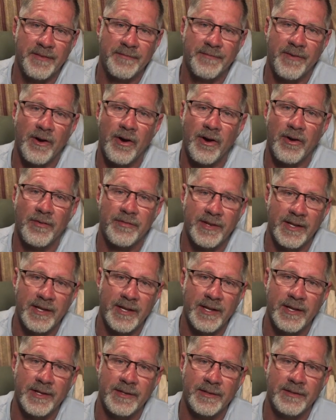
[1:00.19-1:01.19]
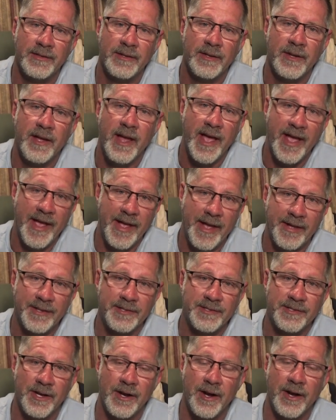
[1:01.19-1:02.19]
involved in
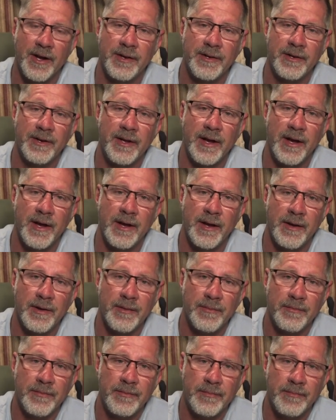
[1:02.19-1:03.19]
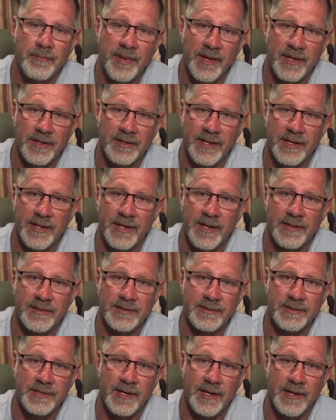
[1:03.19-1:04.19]
hands-on building at
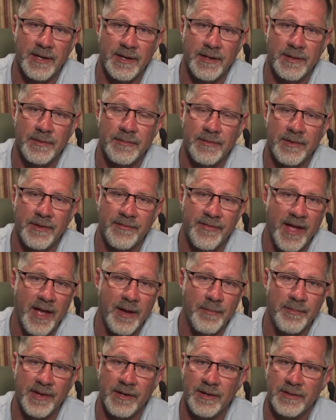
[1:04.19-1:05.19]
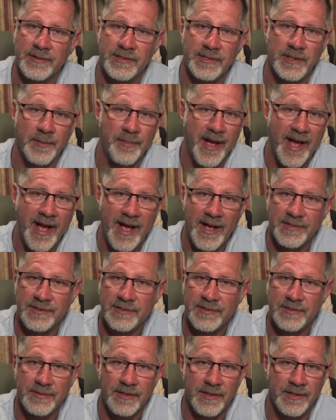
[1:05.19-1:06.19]
the van builds in the
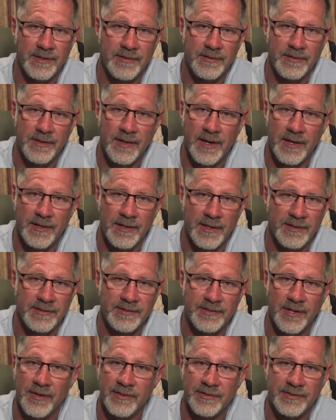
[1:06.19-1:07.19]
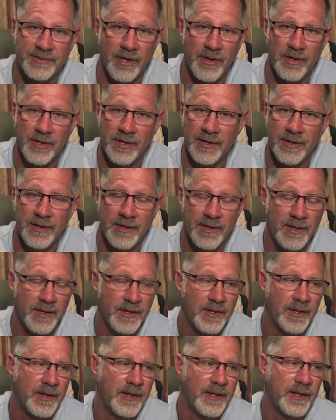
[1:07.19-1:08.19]
past in installing solar.
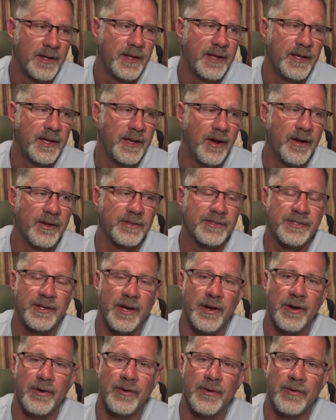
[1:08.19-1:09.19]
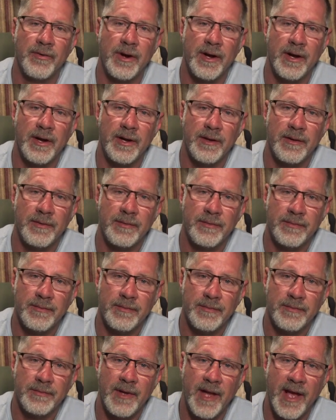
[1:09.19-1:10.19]
He also
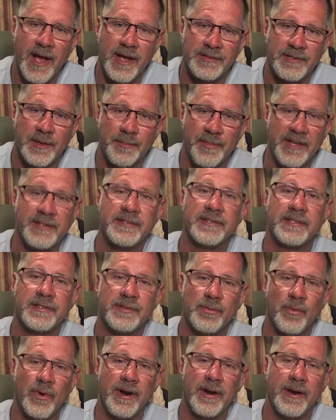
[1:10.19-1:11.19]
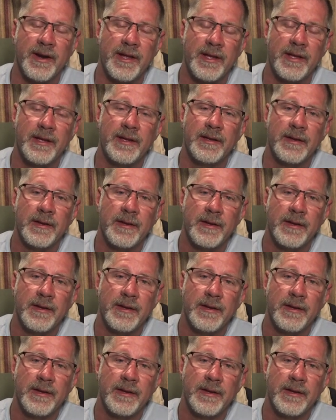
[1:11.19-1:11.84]
has a business where he